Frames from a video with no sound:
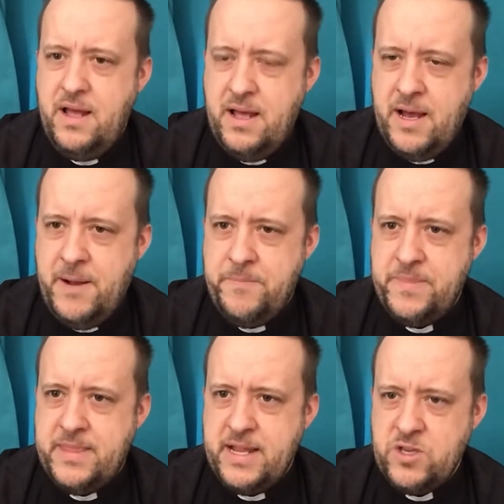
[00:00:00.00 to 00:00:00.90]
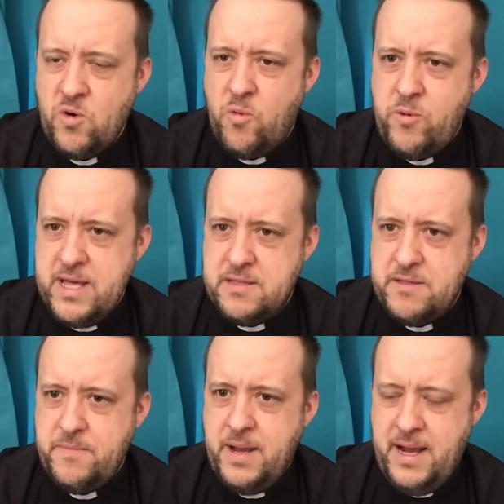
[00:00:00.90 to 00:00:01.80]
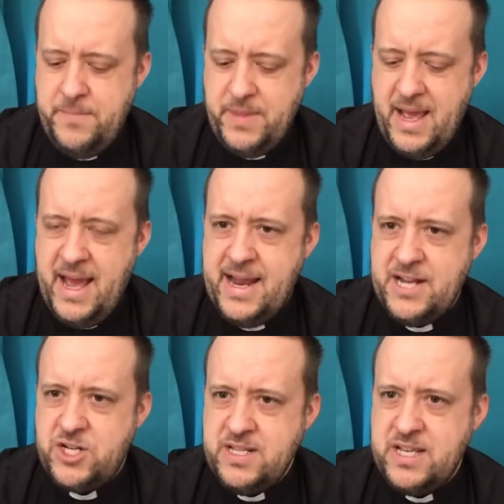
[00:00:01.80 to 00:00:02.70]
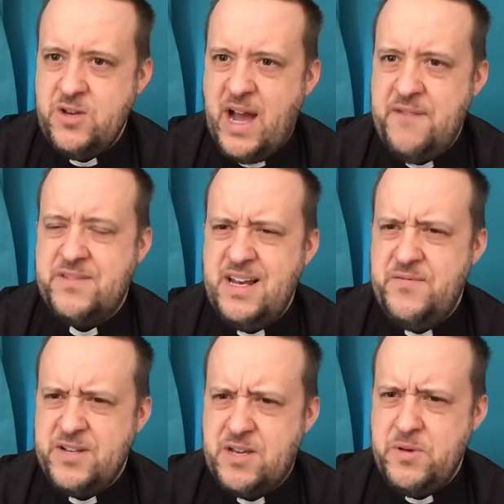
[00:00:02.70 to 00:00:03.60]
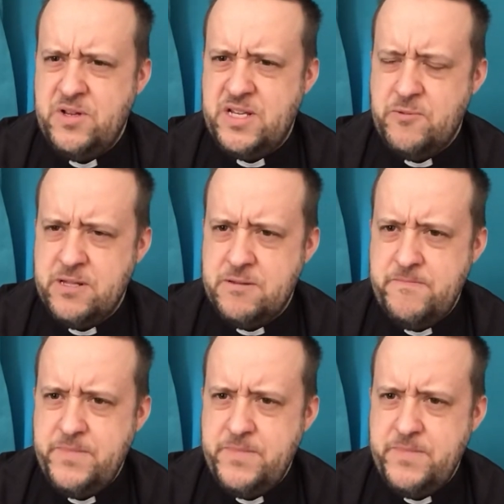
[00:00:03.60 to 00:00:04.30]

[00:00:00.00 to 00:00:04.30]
that you're with, and actually that you have to live in community with.